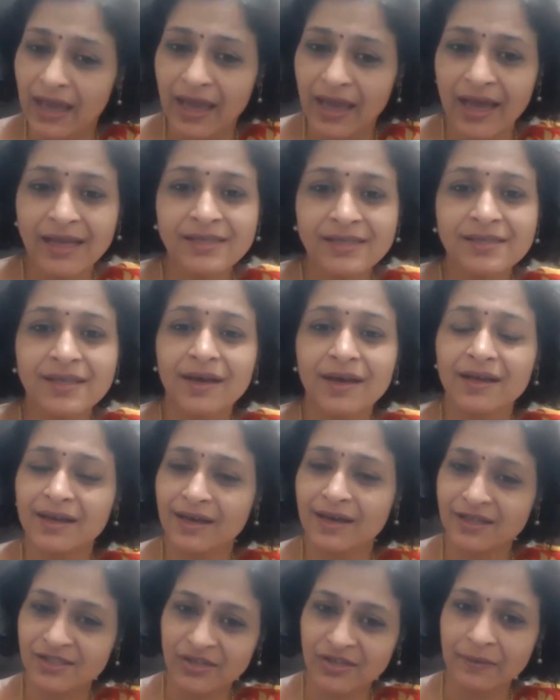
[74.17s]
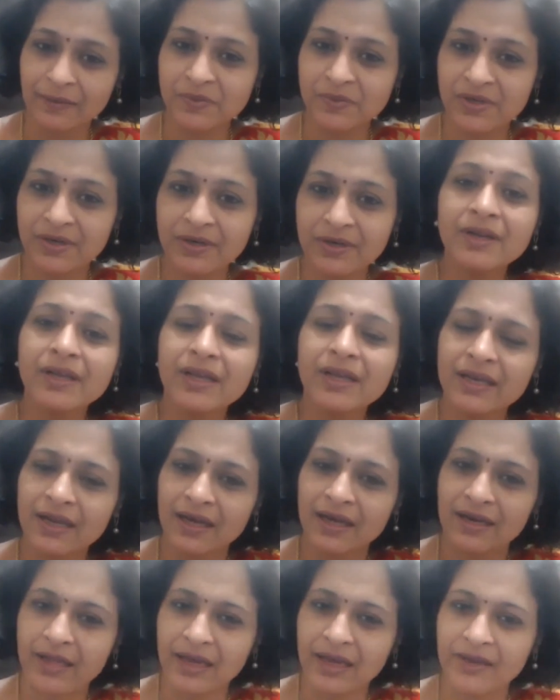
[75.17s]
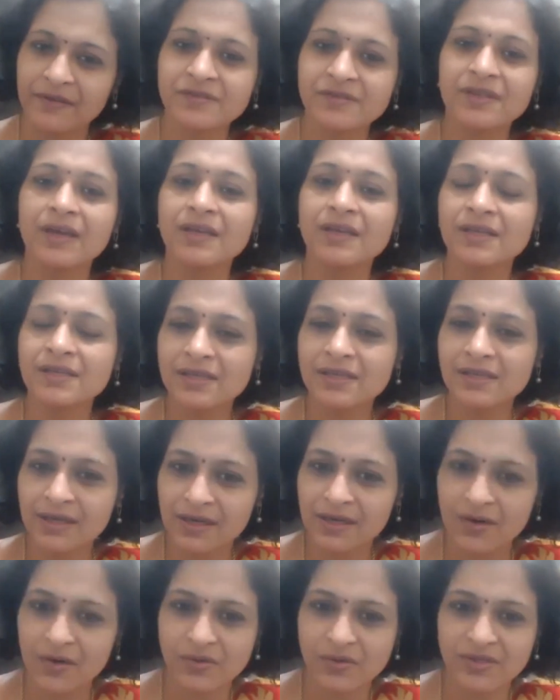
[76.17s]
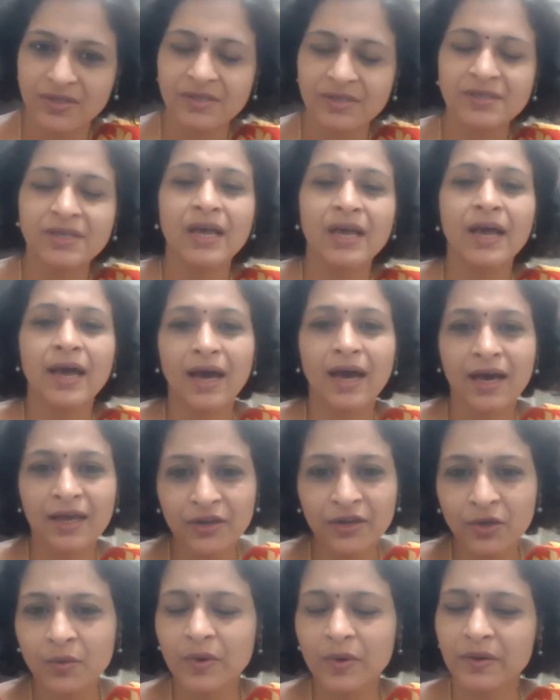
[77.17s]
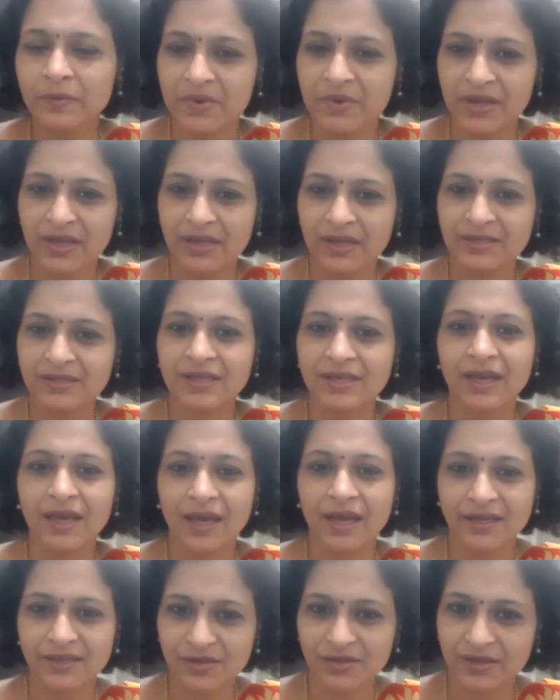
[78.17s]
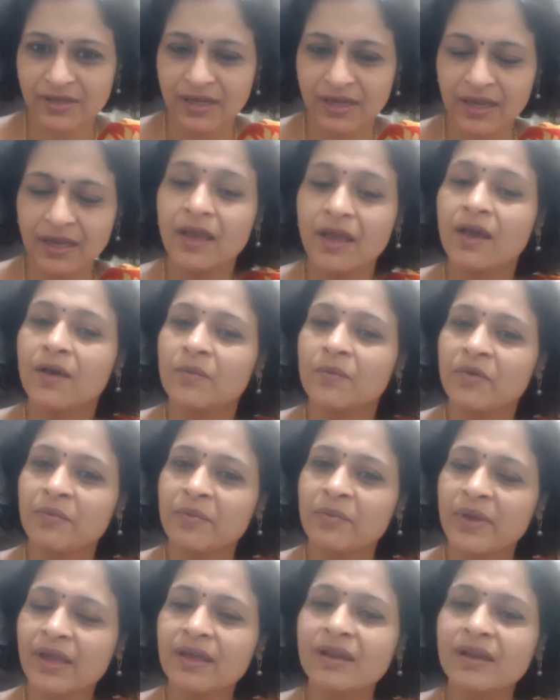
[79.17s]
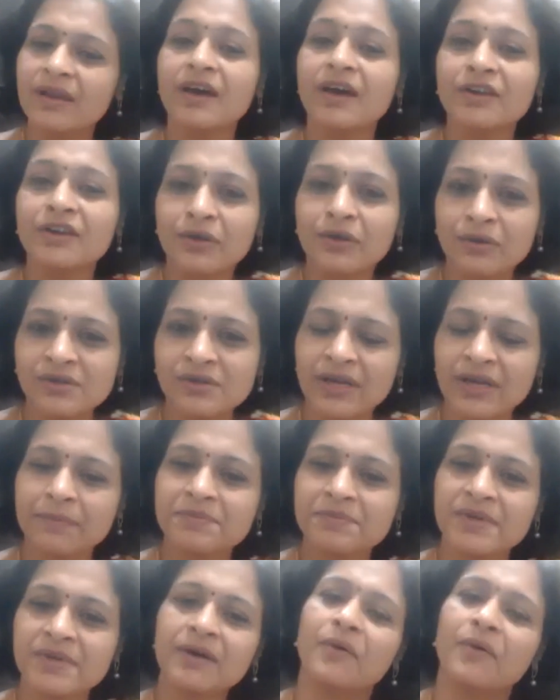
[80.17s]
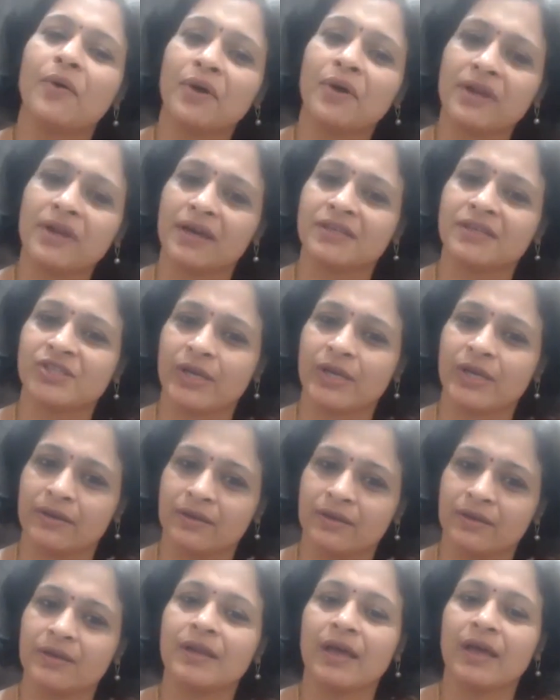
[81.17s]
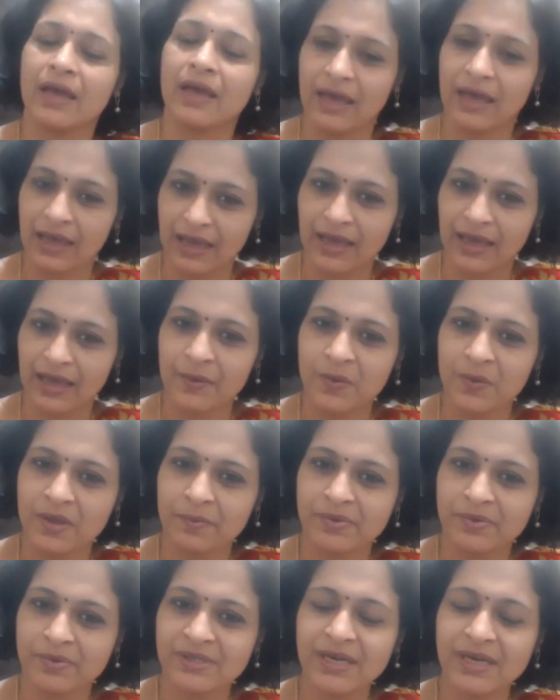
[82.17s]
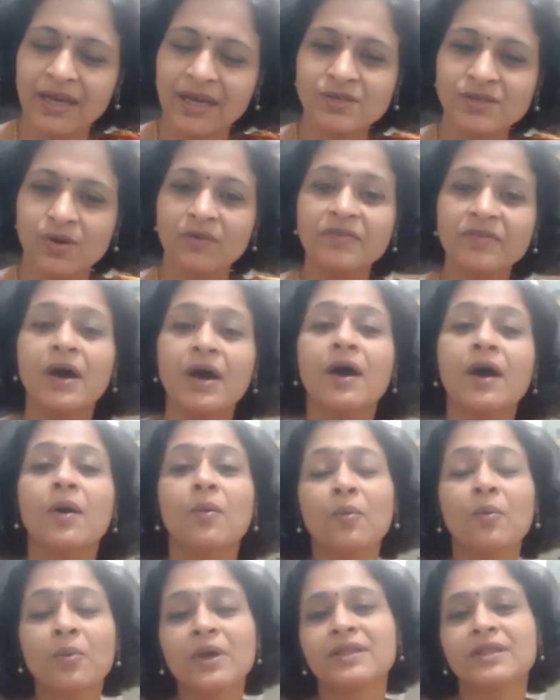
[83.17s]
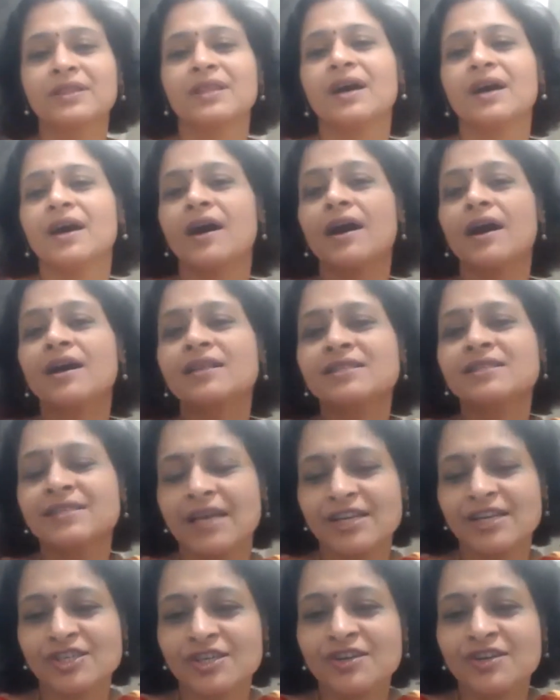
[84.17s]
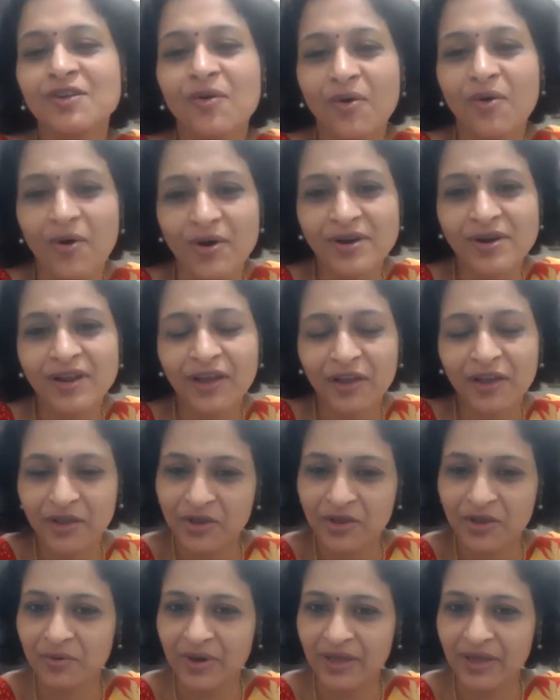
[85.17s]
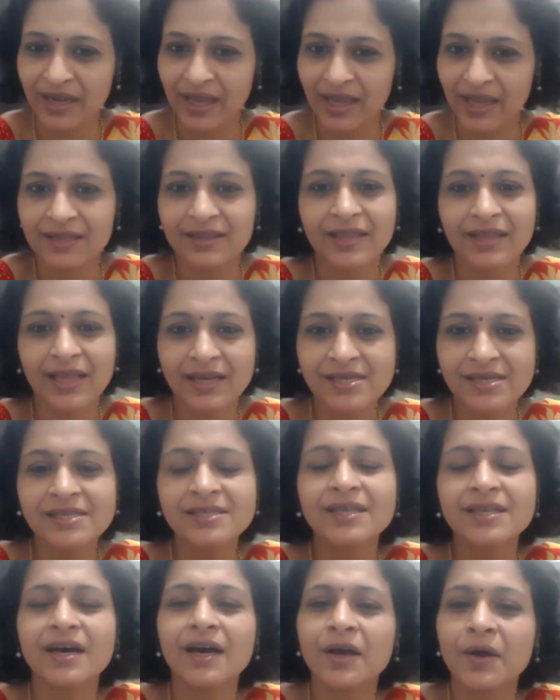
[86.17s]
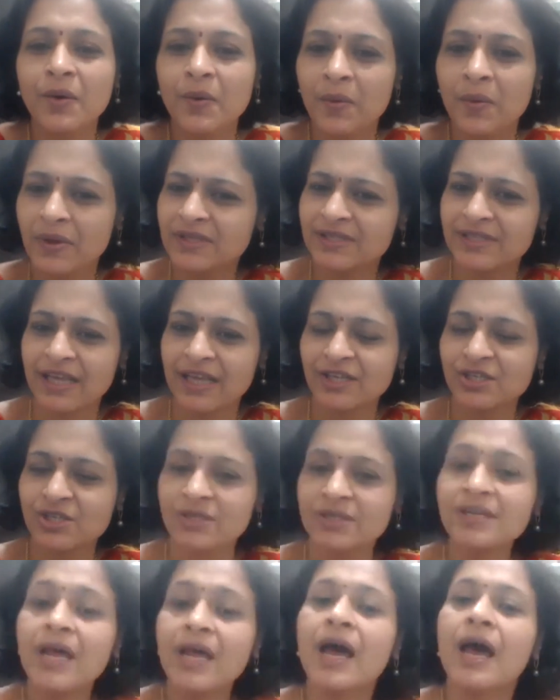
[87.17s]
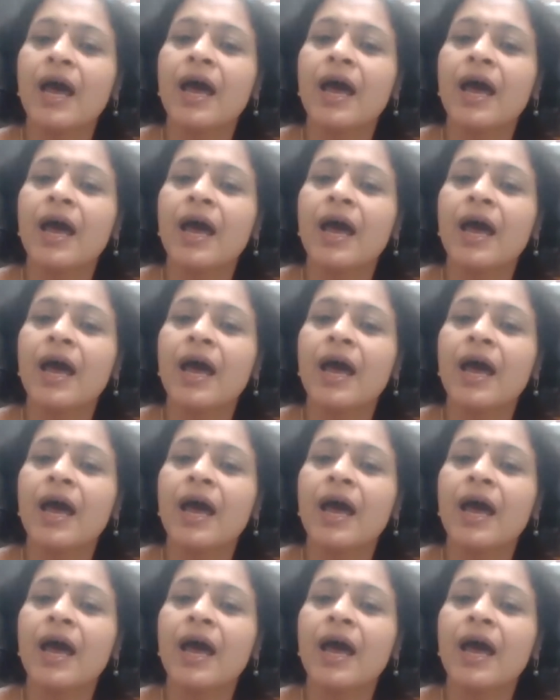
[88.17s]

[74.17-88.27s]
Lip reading: As a chapter in our lives closes, a new one begins, and today we begin a new chapter on our channel. We start off with a session on Q&A, that is a quiz session